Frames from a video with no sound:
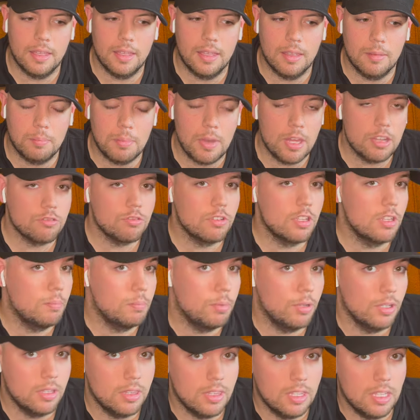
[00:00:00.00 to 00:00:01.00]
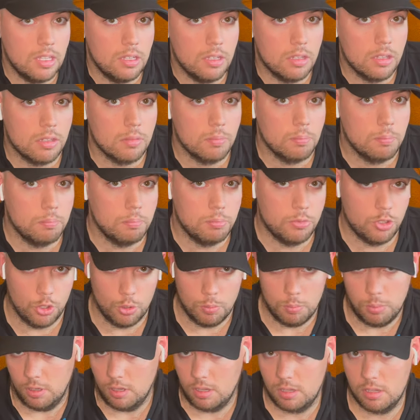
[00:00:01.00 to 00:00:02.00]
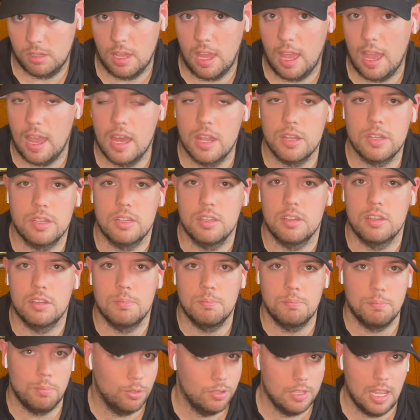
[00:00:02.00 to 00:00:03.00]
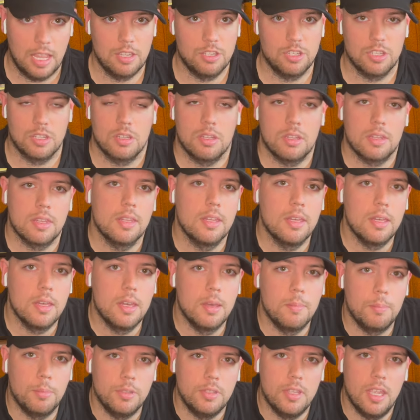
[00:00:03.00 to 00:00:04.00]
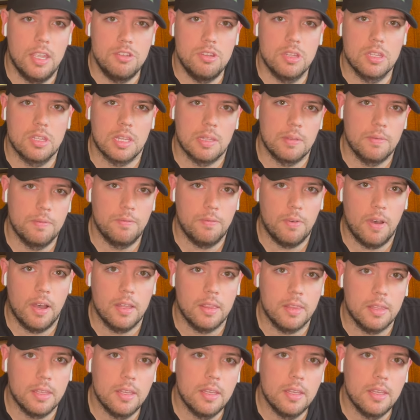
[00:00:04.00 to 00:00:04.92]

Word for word: best way to put these two books as is bodacious bodacious and fun.